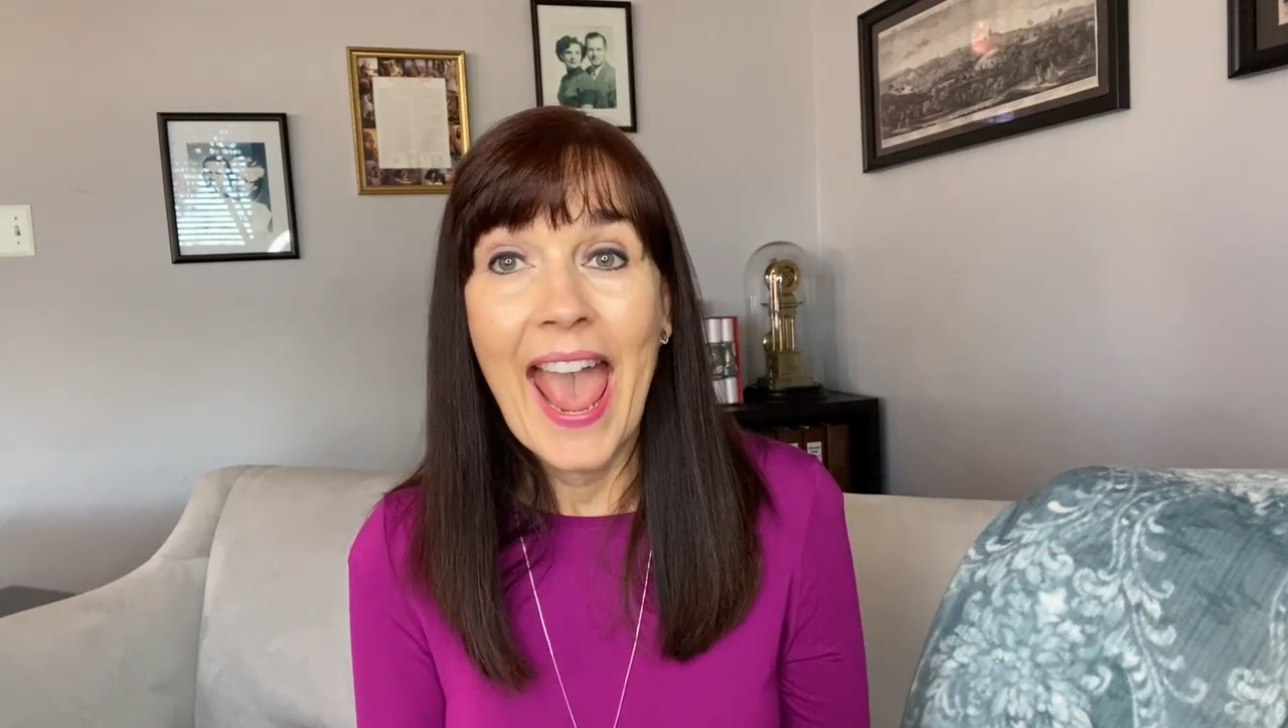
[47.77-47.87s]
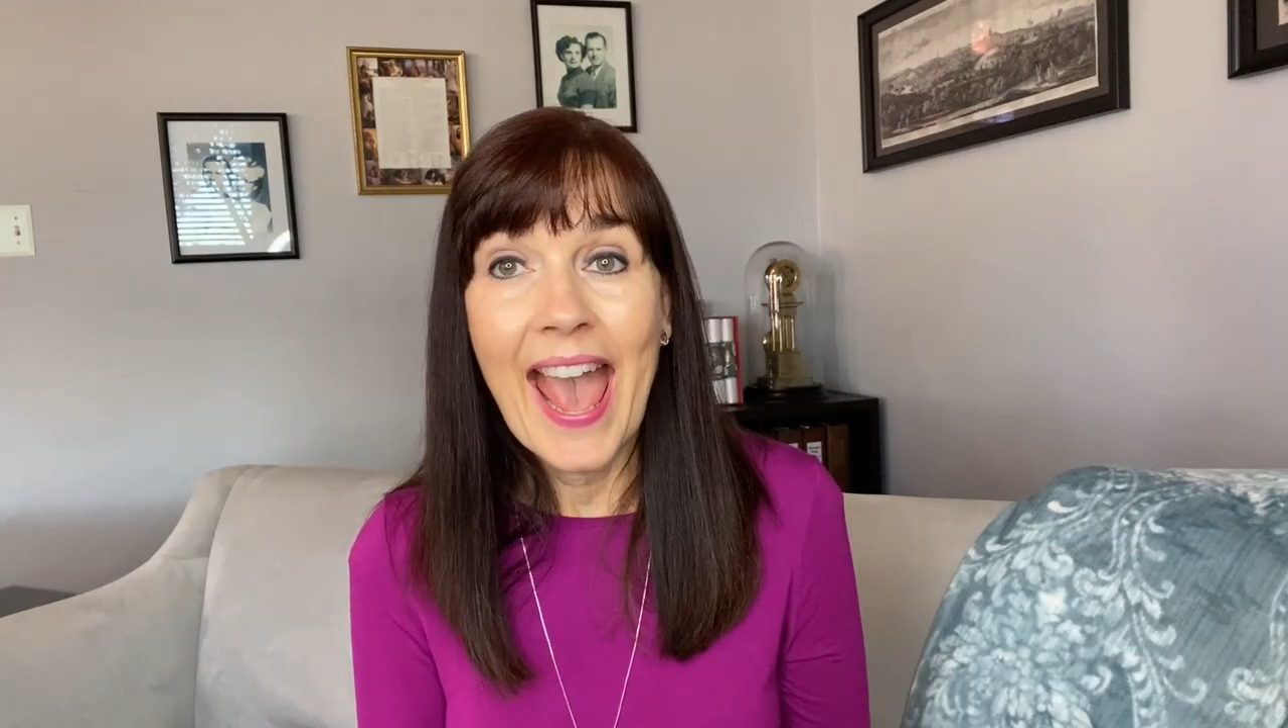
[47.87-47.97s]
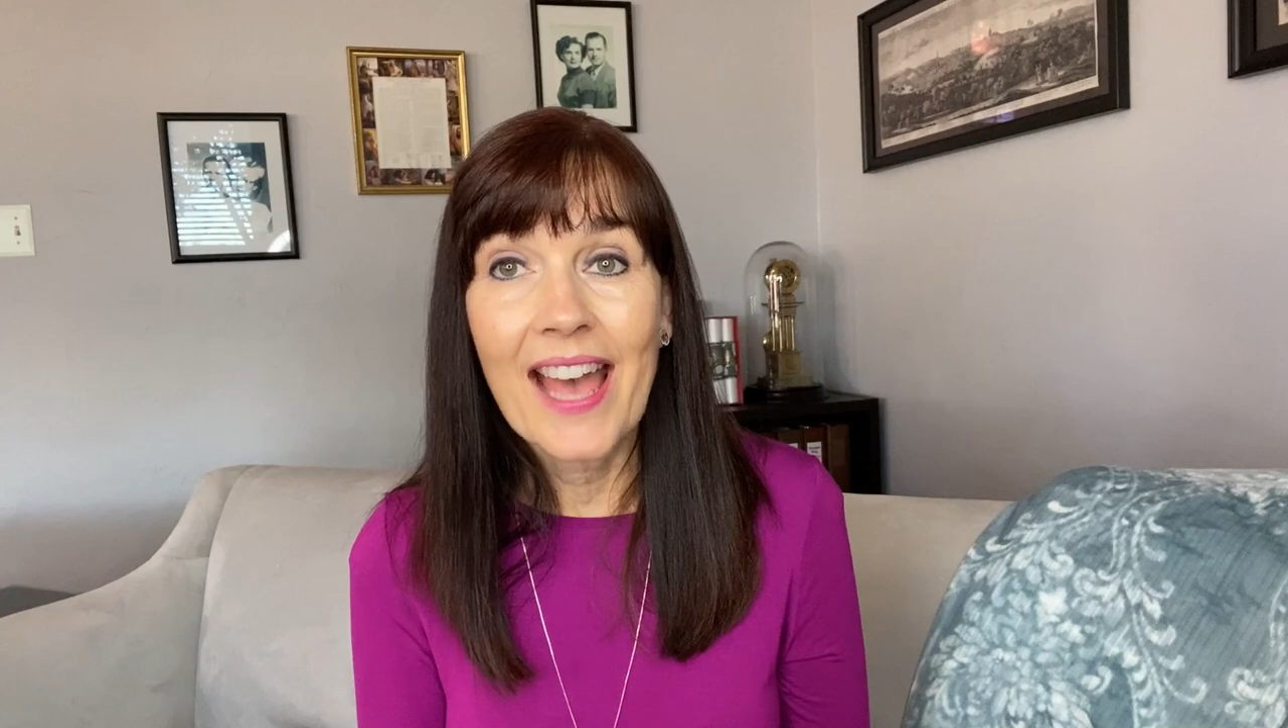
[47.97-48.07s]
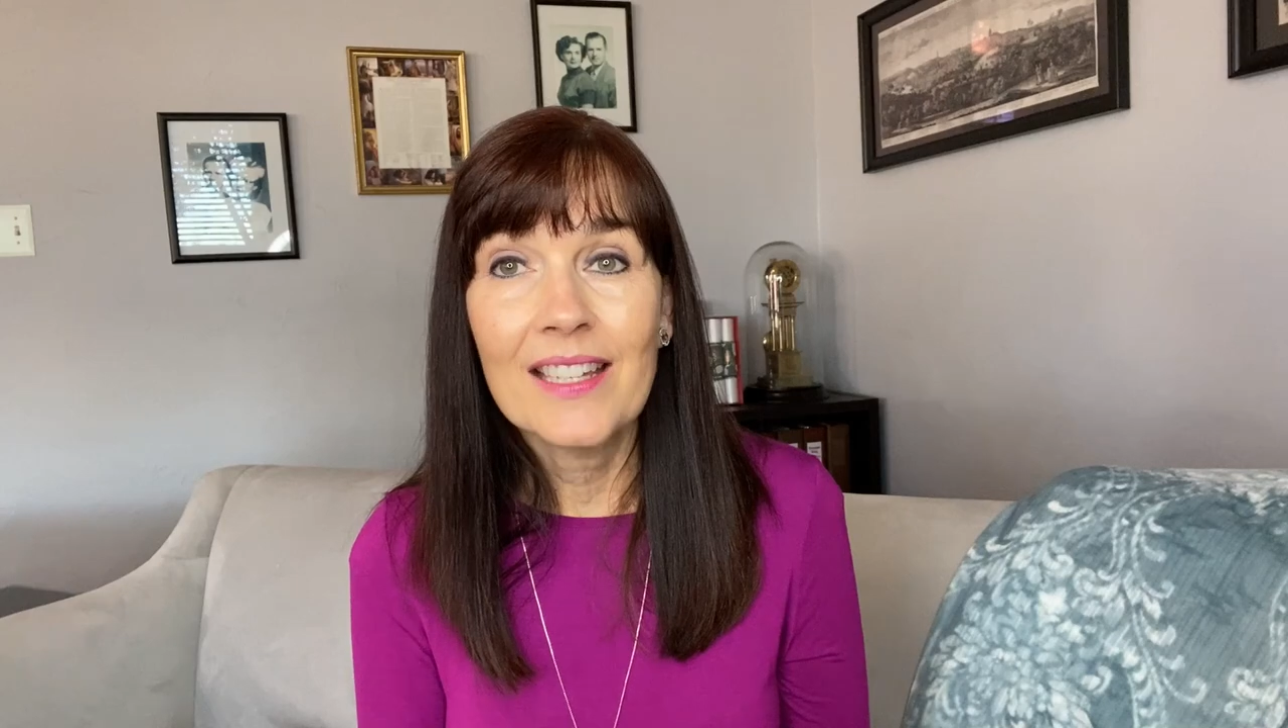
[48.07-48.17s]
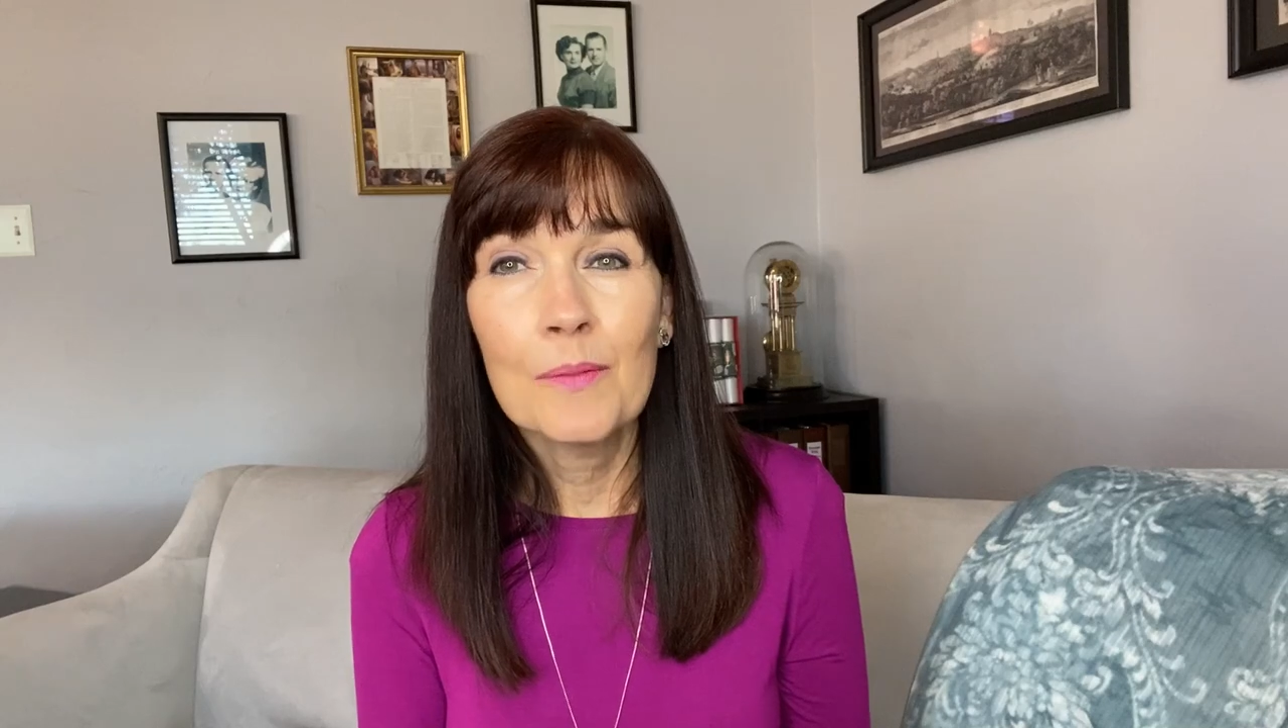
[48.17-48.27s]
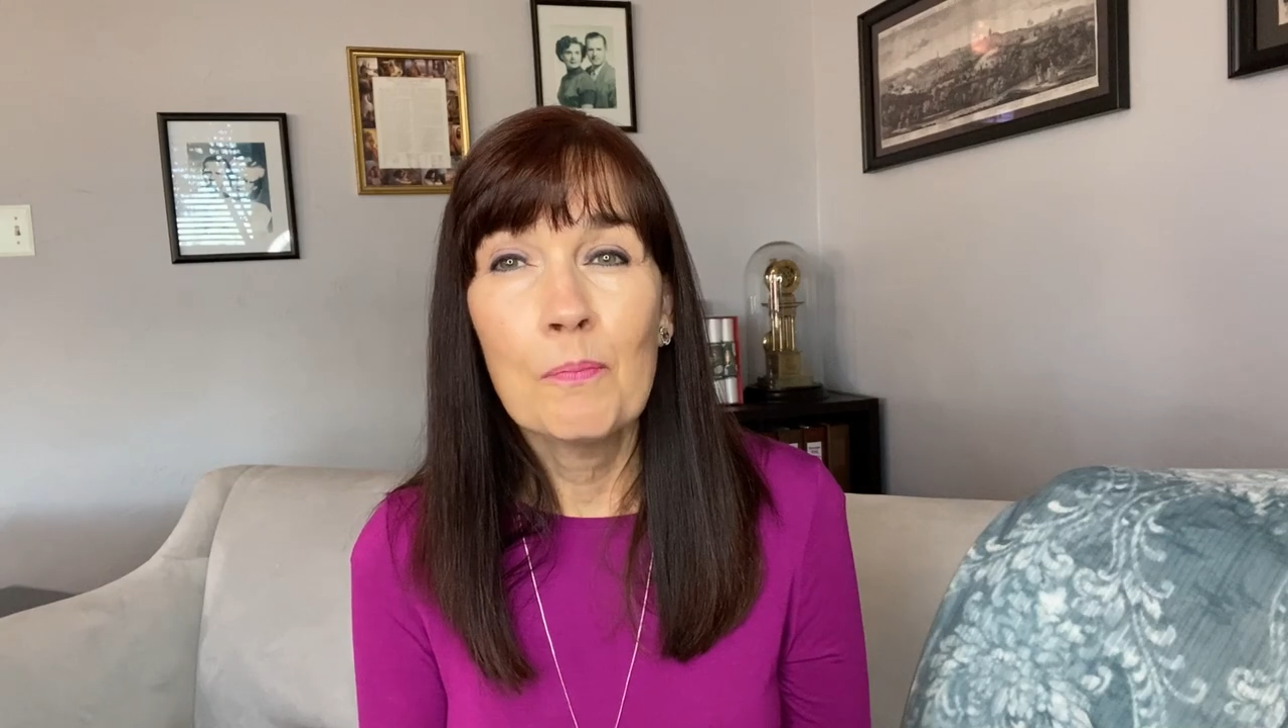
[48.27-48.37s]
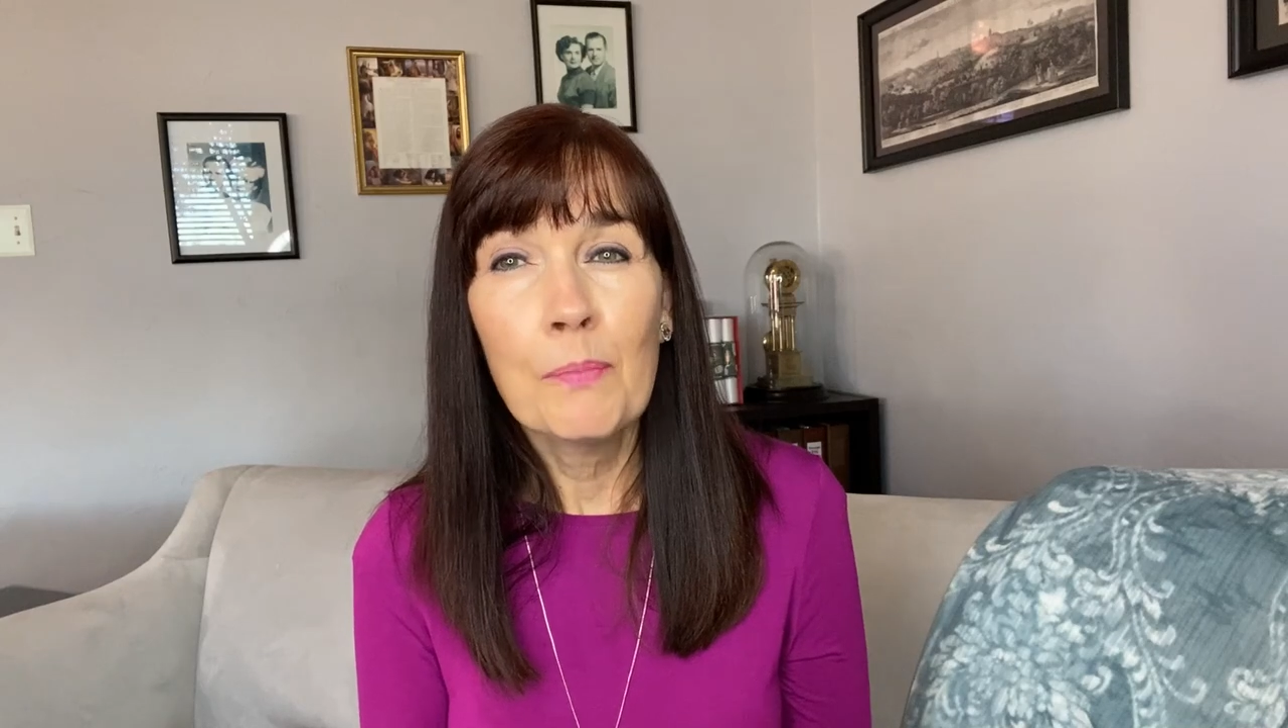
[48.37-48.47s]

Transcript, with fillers: and